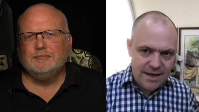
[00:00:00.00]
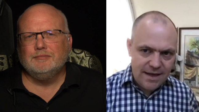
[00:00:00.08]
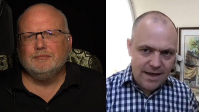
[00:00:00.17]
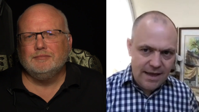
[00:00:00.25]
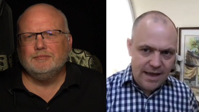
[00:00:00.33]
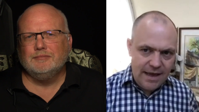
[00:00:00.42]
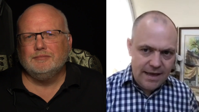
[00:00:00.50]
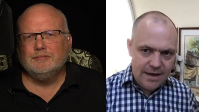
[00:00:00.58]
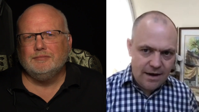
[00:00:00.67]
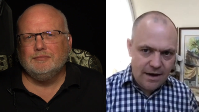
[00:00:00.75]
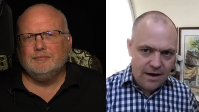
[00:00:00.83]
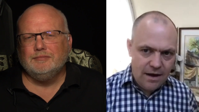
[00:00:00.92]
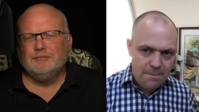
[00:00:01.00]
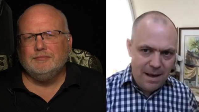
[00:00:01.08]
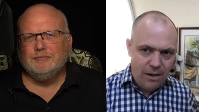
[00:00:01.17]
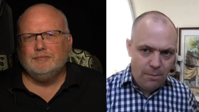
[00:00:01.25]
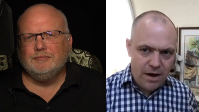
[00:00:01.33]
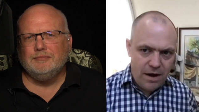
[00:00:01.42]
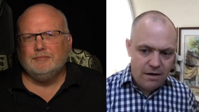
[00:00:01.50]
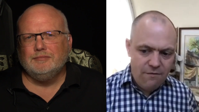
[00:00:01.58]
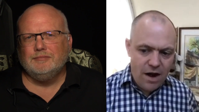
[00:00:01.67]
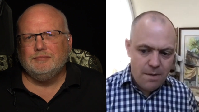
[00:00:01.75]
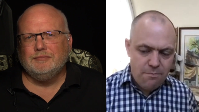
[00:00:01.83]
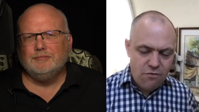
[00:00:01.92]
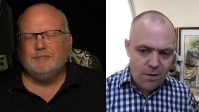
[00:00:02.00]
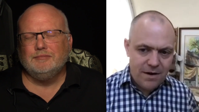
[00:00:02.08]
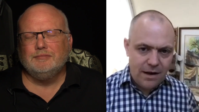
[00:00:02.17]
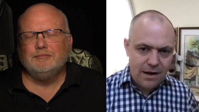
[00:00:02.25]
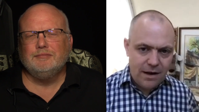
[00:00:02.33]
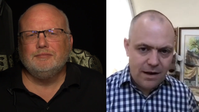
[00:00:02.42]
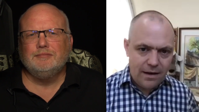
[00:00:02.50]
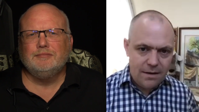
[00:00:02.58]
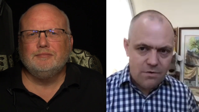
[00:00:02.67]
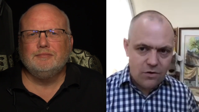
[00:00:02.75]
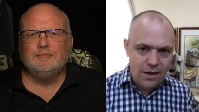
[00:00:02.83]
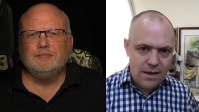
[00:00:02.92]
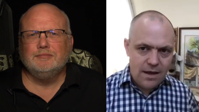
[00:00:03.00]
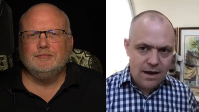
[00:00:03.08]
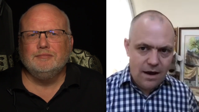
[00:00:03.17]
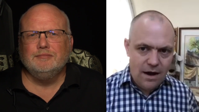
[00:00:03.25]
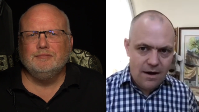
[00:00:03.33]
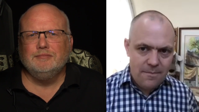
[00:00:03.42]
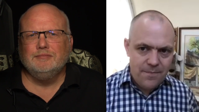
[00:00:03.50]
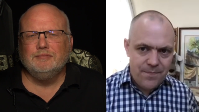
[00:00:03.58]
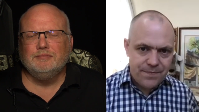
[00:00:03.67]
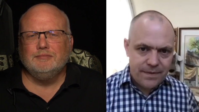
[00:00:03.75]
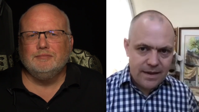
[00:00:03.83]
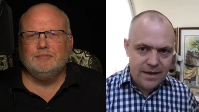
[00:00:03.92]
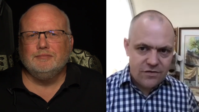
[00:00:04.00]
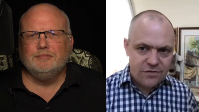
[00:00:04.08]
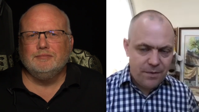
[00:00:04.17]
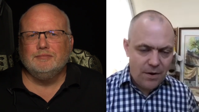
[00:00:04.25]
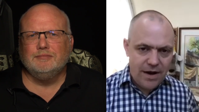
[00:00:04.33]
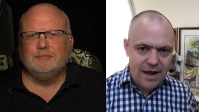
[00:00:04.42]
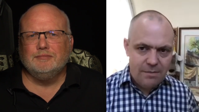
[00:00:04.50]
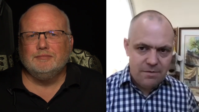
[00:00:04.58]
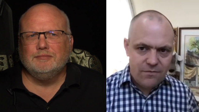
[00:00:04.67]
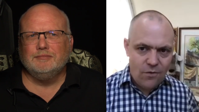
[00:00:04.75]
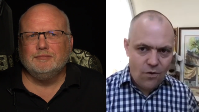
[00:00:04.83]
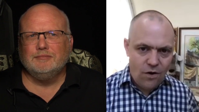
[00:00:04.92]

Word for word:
Speaker 1: in uh, Melbourne and a very prominent liberal, um, he's spoken out before on,